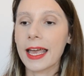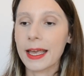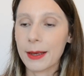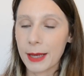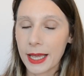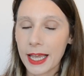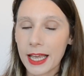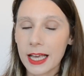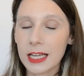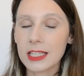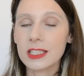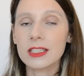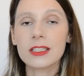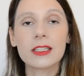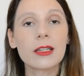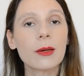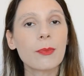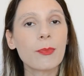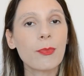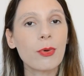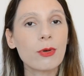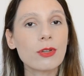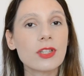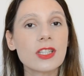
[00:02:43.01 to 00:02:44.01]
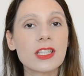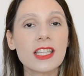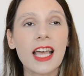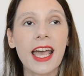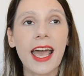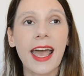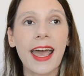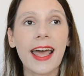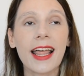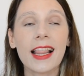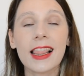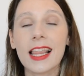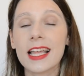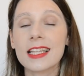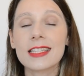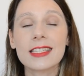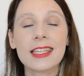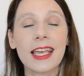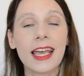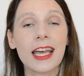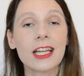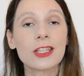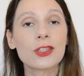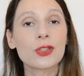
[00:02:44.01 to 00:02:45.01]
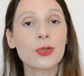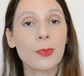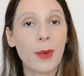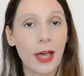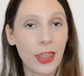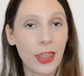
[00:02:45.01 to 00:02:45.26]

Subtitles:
And post there, let's get to my